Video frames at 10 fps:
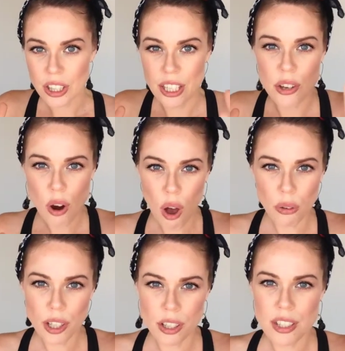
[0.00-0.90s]
like you're
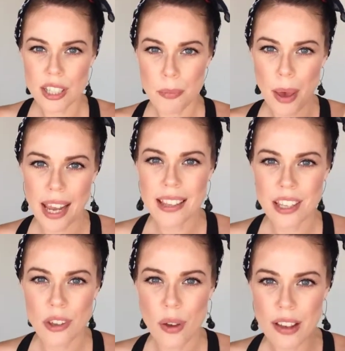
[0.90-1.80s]
holding on to the pain
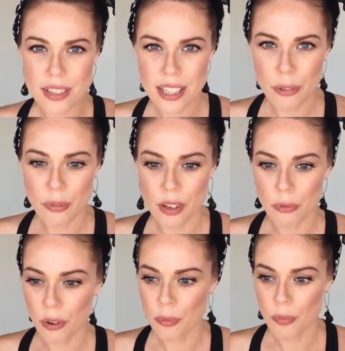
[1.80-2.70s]
that you have suffered
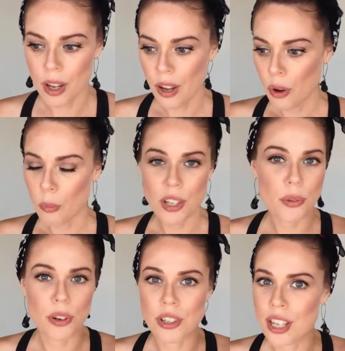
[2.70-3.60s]
from when
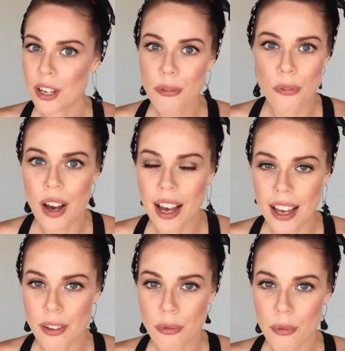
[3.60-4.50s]
you were in year
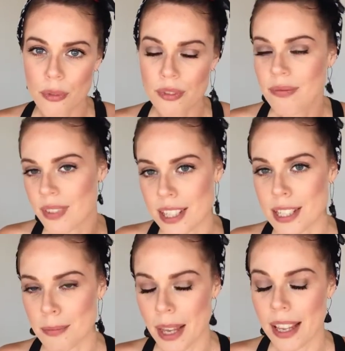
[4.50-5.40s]
five, this
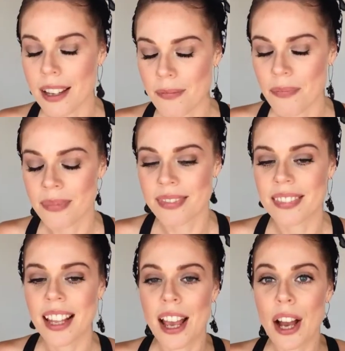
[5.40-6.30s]
is me,
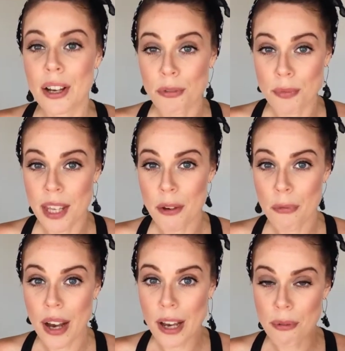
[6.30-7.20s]
from year
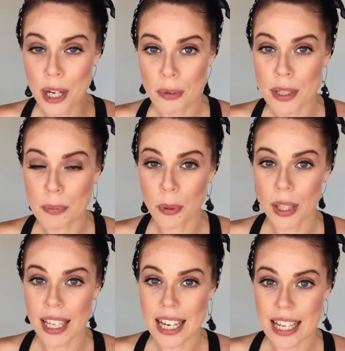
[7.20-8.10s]
five when I was
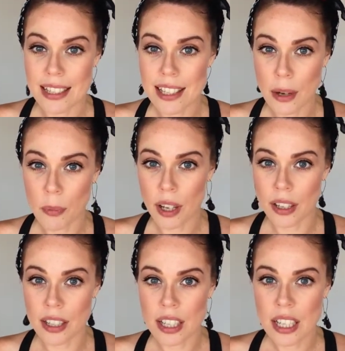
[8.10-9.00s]
bullied and
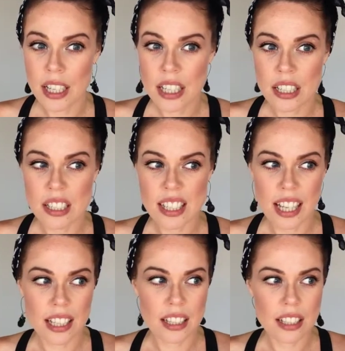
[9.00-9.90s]
someone
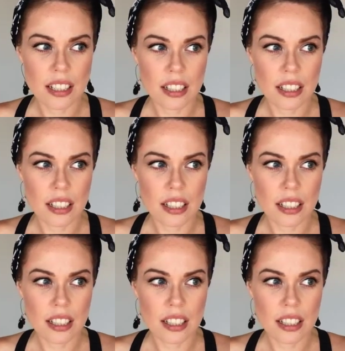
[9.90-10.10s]
said,